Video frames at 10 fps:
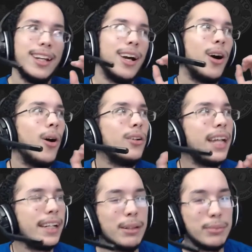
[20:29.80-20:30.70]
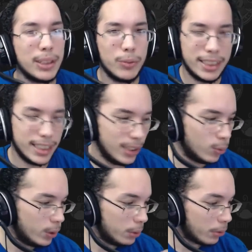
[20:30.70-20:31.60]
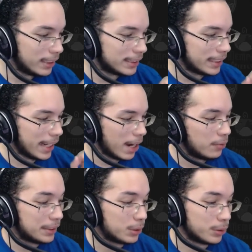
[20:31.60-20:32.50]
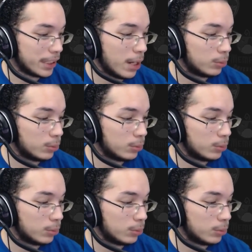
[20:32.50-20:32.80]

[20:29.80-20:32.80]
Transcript: all 9 games that we did. We brought this thing every single time,